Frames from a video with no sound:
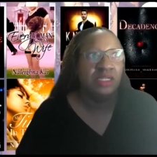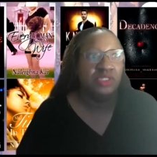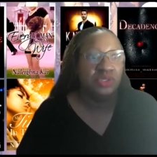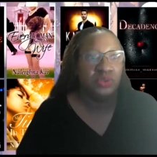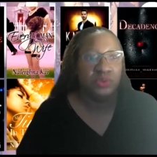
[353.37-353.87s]

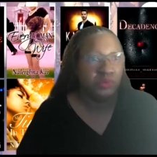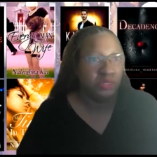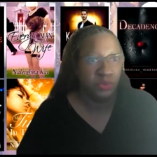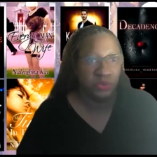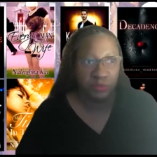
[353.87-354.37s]
to,
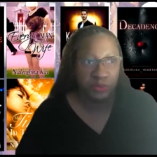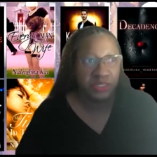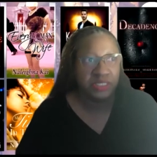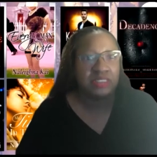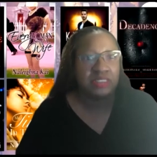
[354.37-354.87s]
you know, the
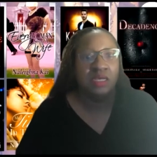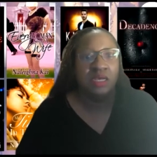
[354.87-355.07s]
books.